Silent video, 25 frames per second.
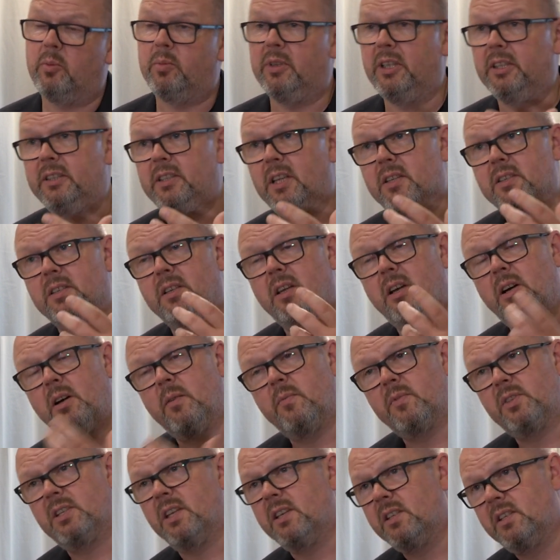but it doesn't
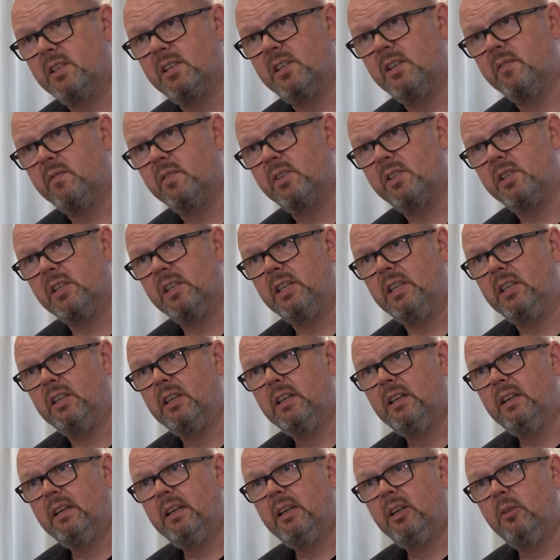harm sensitivity
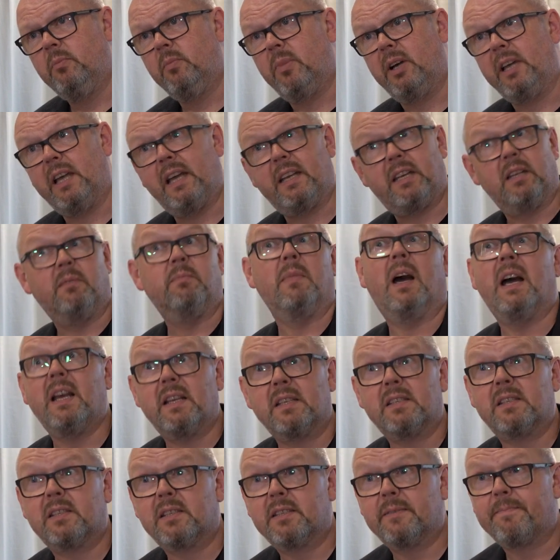by adding
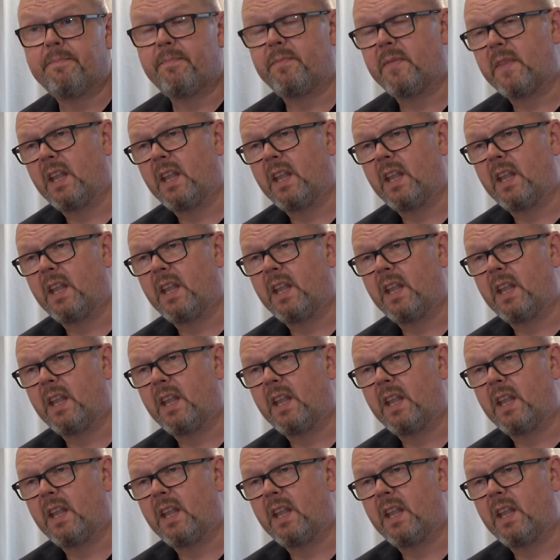mass.